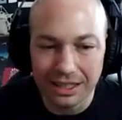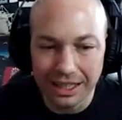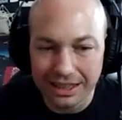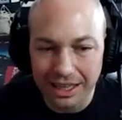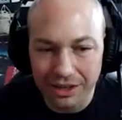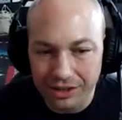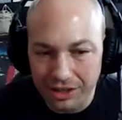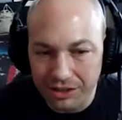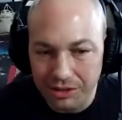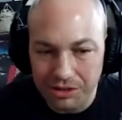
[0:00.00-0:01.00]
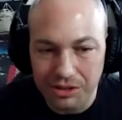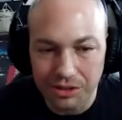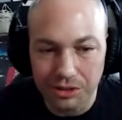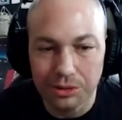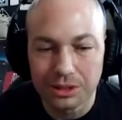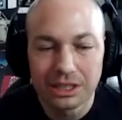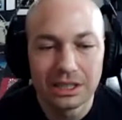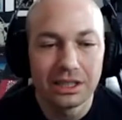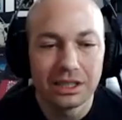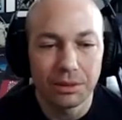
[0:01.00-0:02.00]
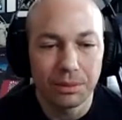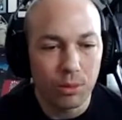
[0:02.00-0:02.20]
like, they're used to a little bit